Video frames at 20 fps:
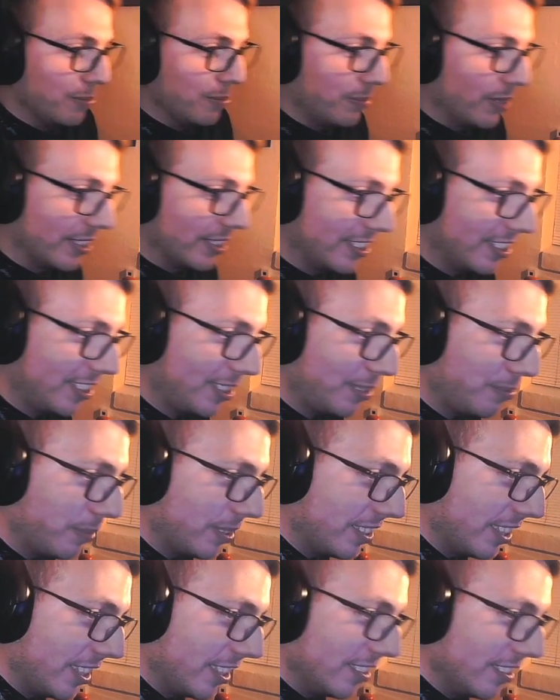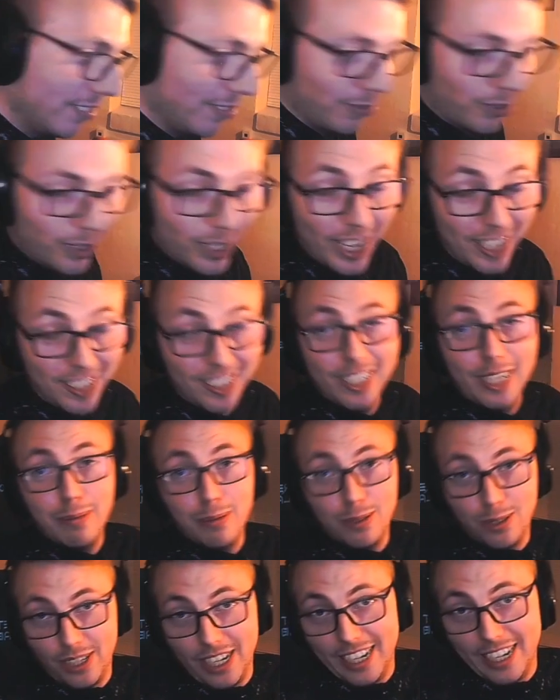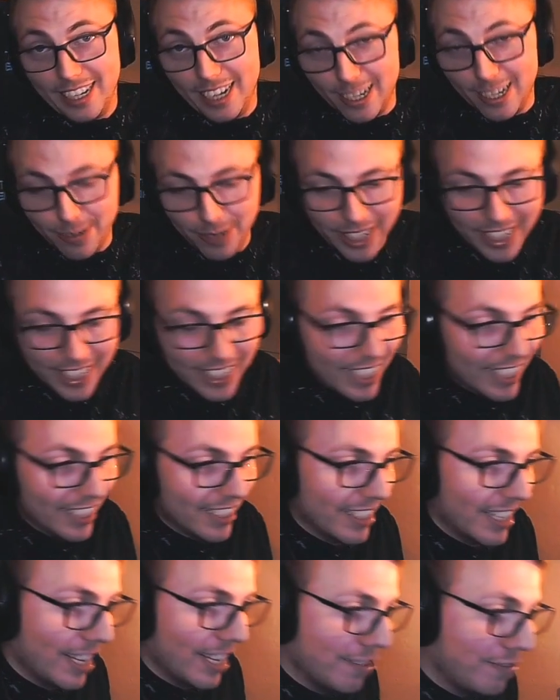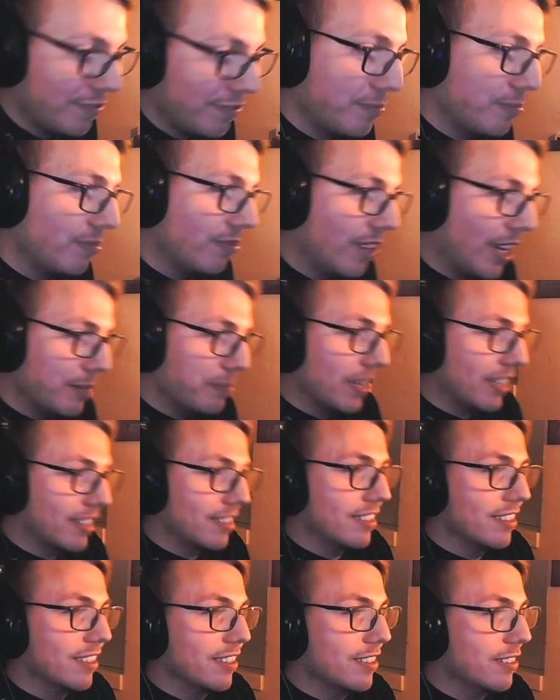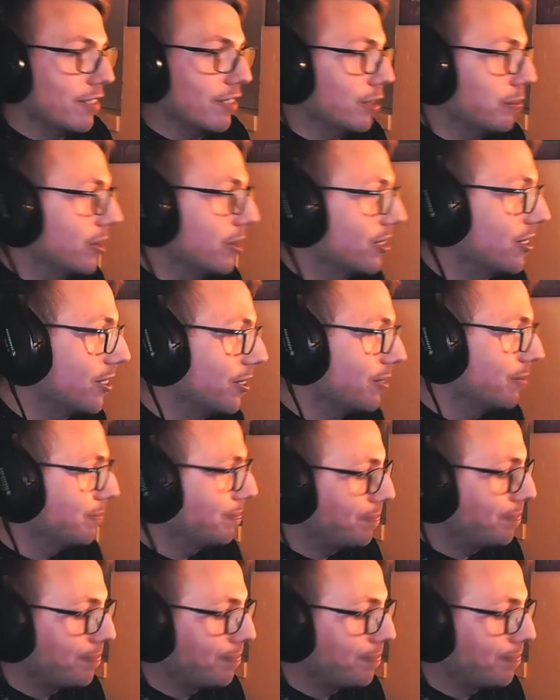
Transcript: But then we're actually able to get it anyway and laugh right back at the developers there.